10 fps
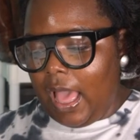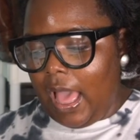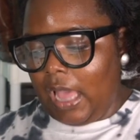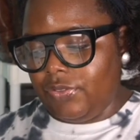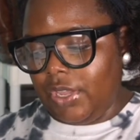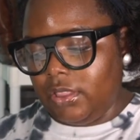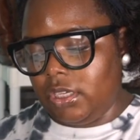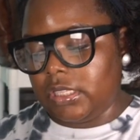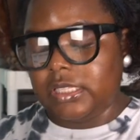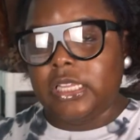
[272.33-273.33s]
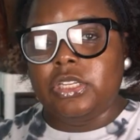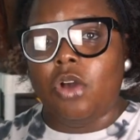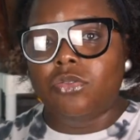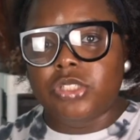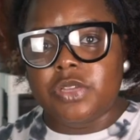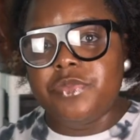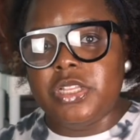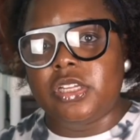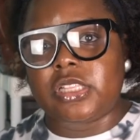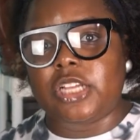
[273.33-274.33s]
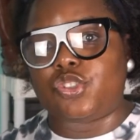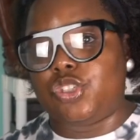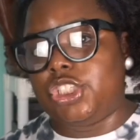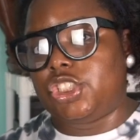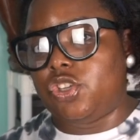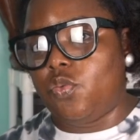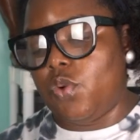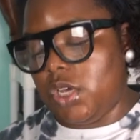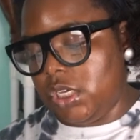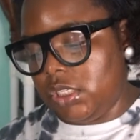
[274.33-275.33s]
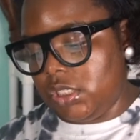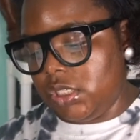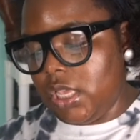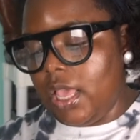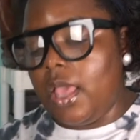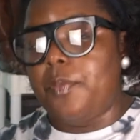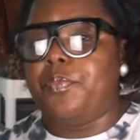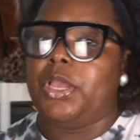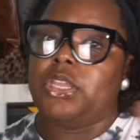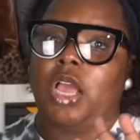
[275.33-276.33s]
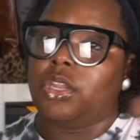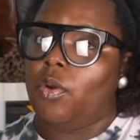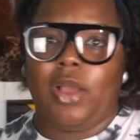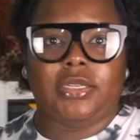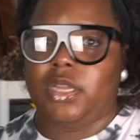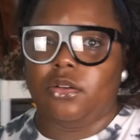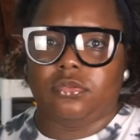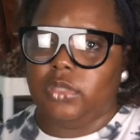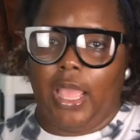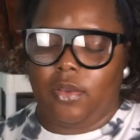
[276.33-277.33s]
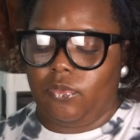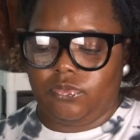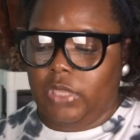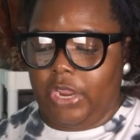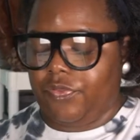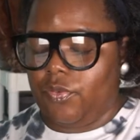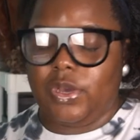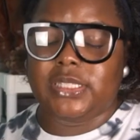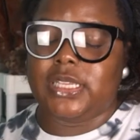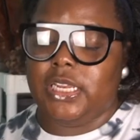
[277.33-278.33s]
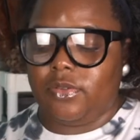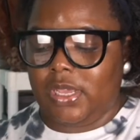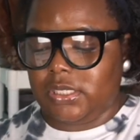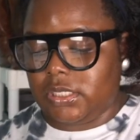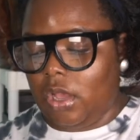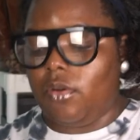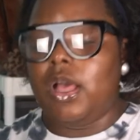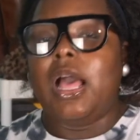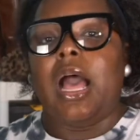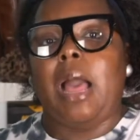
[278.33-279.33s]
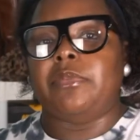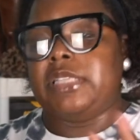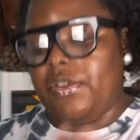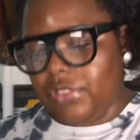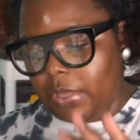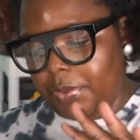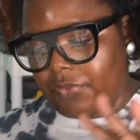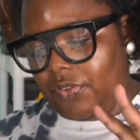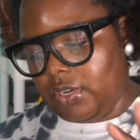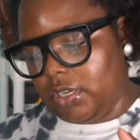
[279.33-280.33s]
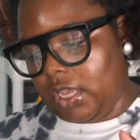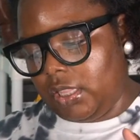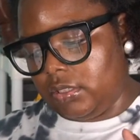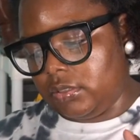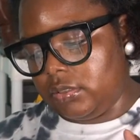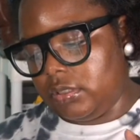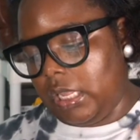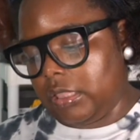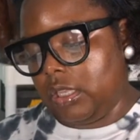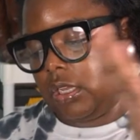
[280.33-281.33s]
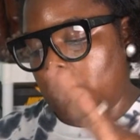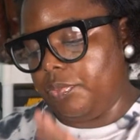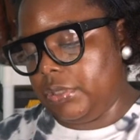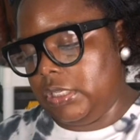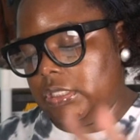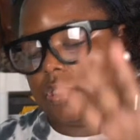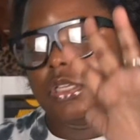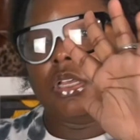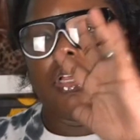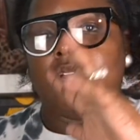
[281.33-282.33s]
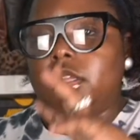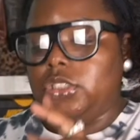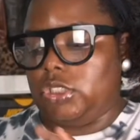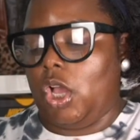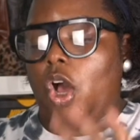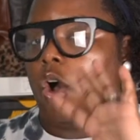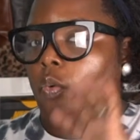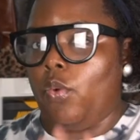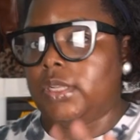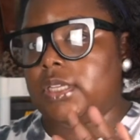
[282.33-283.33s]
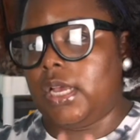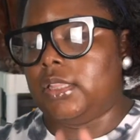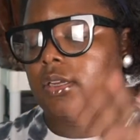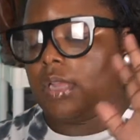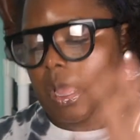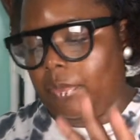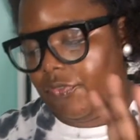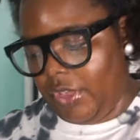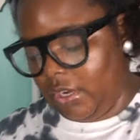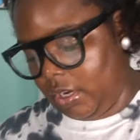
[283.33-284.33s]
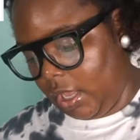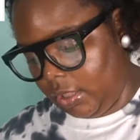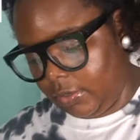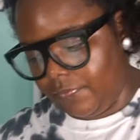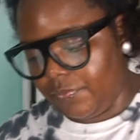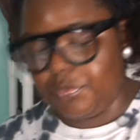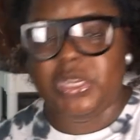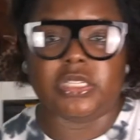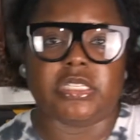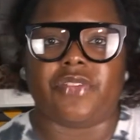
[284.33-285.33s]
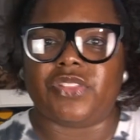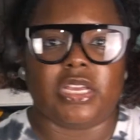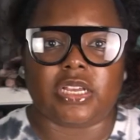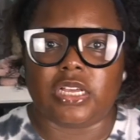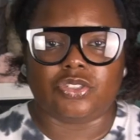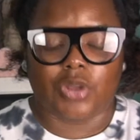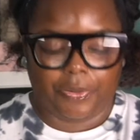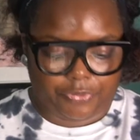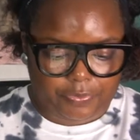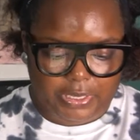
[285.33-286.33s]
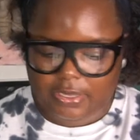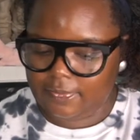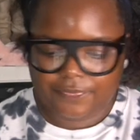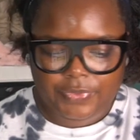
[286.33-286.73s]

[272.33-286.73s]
how they look. Like, they don't to me look like traditional ones, and y'all know I don't like care for ones anyway. So I'm definitely a big fan of the color, like the complete, just all one color. I'm a fan of the color, but it's definitely a drop for me.